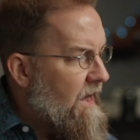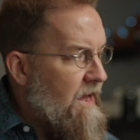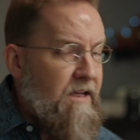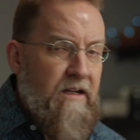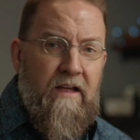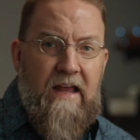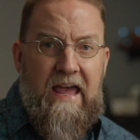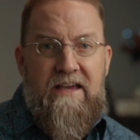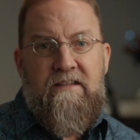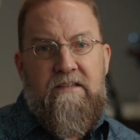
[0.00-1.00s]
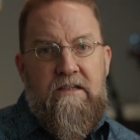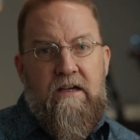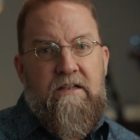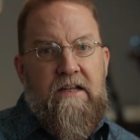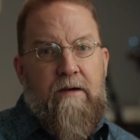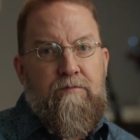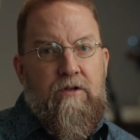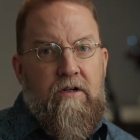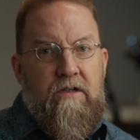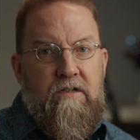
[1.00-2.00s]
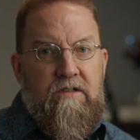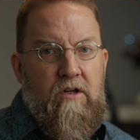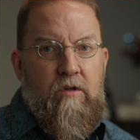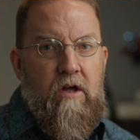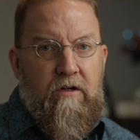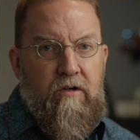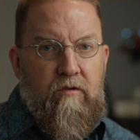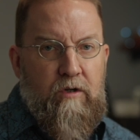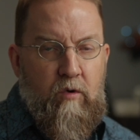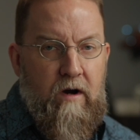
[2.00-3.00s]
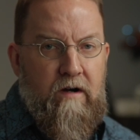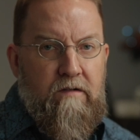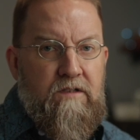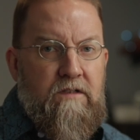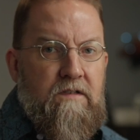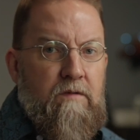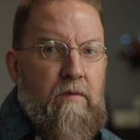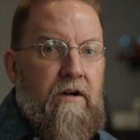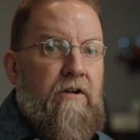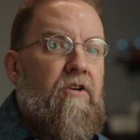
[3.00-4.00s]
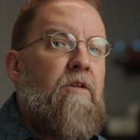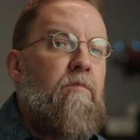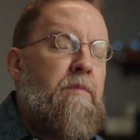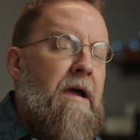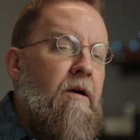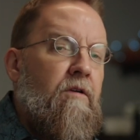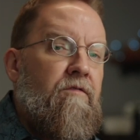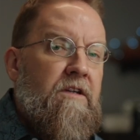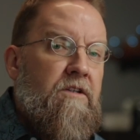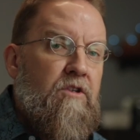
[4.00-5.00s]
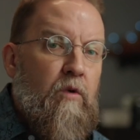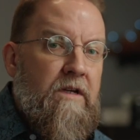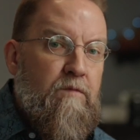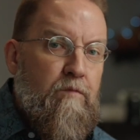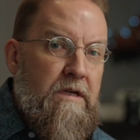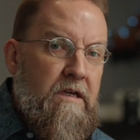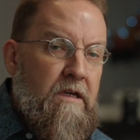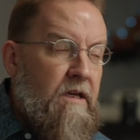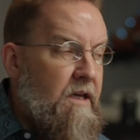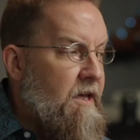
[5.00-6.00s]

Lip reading: And an AC adapter is no longer required since the monitor can be powered via USB,